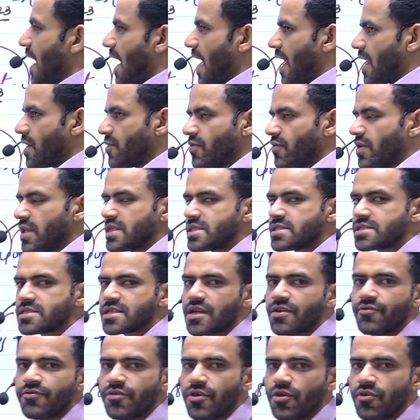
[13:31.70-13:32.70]
annual
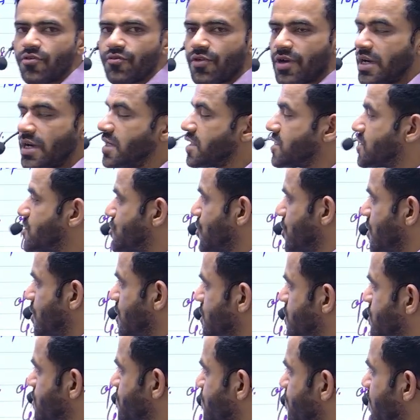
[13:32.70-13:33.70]
survey of
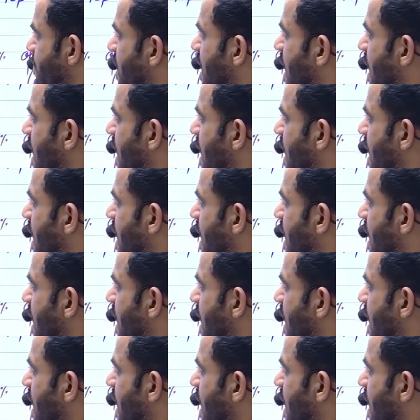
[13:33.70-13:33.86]
industries,